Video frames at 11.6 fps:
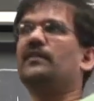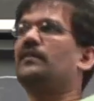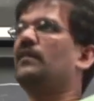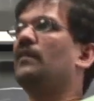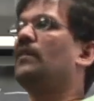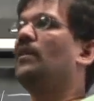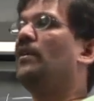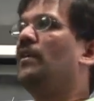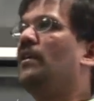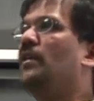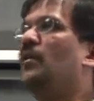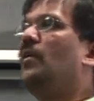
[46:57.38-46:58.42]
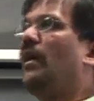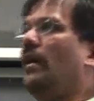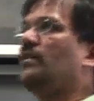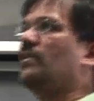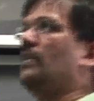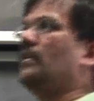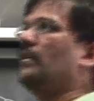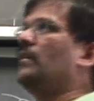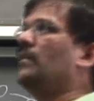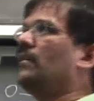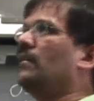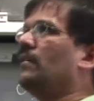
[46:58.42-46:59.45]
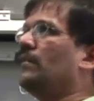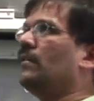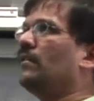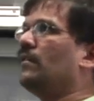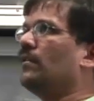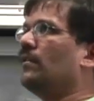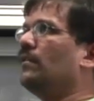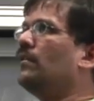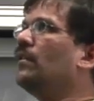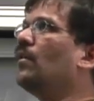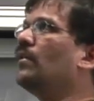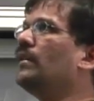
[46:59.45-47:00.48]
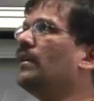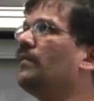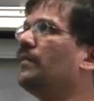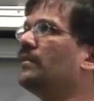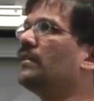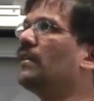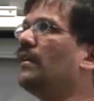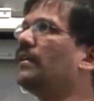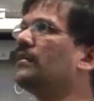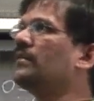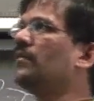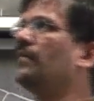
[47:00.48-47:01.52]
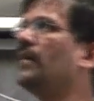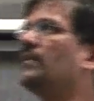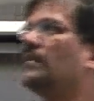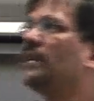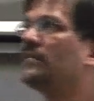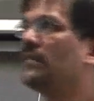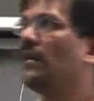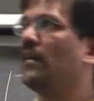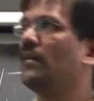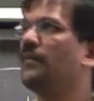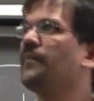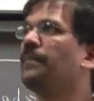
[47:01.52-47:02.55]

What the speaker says: register to actually know the physical address of where things are,